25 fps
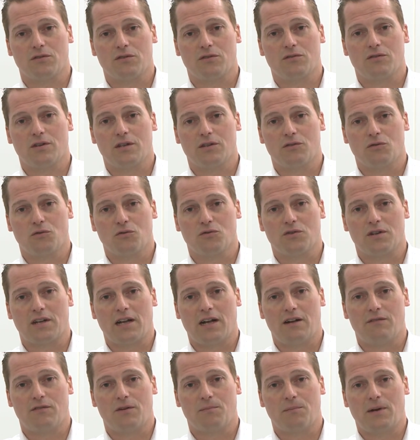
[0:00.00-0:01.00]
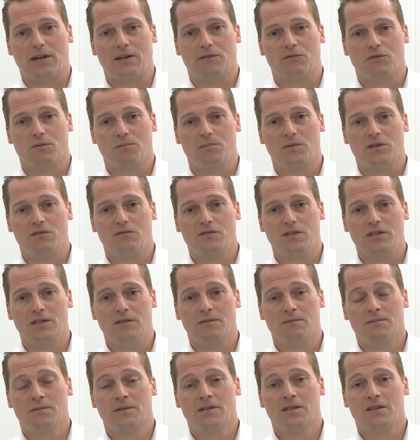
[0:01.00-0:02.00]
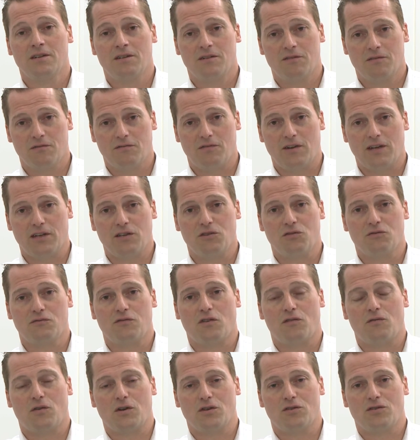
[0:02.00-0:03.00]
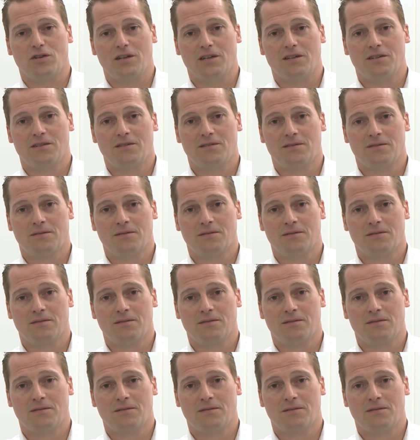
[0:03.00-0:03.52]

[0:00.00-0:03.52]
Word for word: us at Hosokawa Micron BV. Thank you for watching.